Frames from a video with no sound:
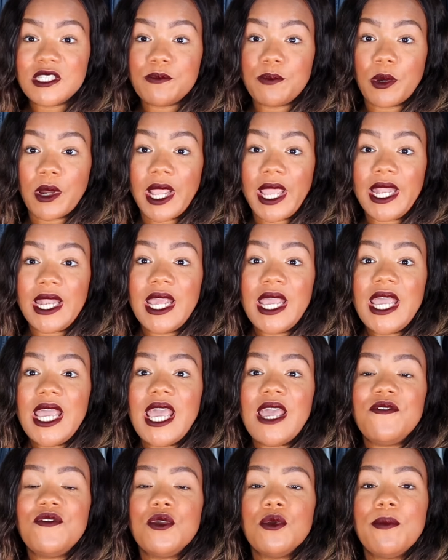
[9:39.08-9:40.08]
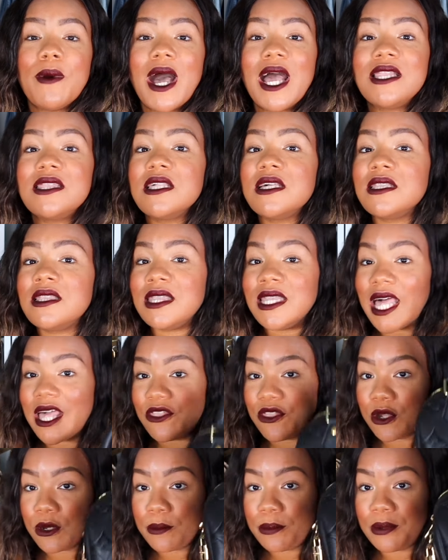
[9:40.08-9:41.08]
print if you buy the
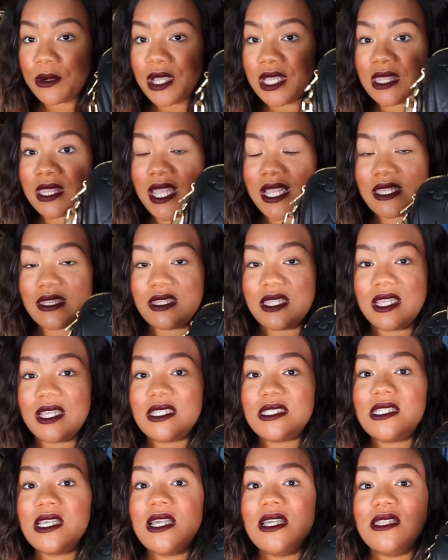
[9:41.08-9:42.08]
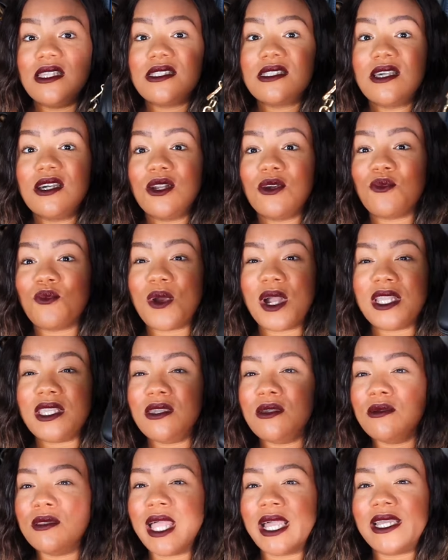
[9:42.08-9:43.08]
leather print like this it's gonna run
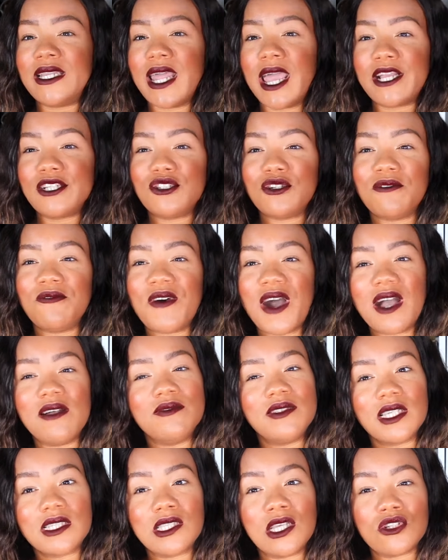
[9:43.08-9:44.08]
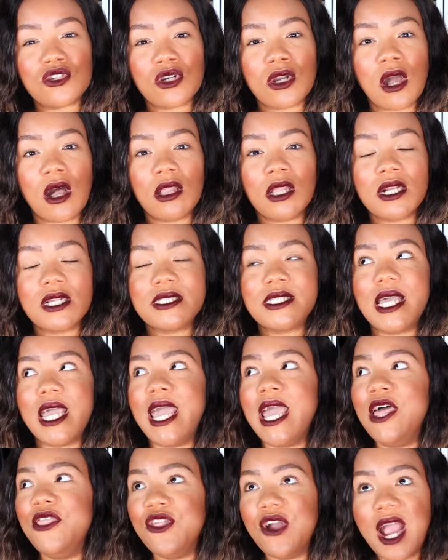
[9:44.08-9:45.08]
you like an extra five six hundred dollars
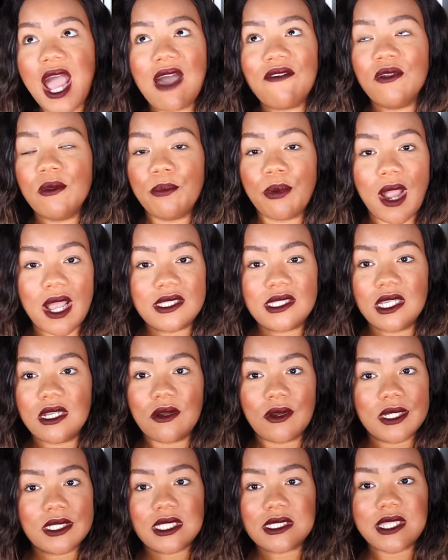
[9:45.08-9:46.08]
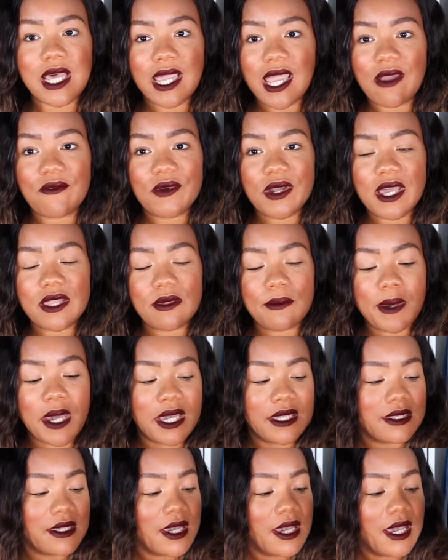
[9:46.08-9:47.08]
and they're having price increases like every other
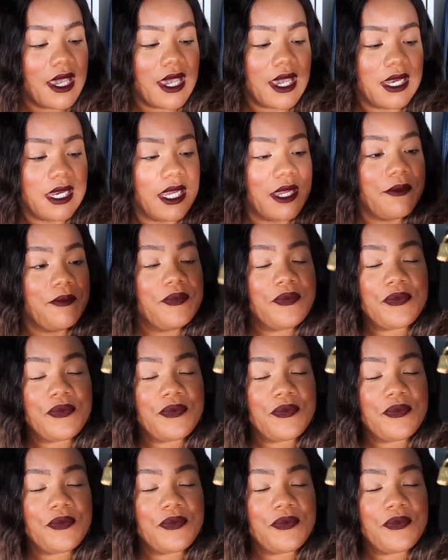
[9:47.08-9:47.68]
month honey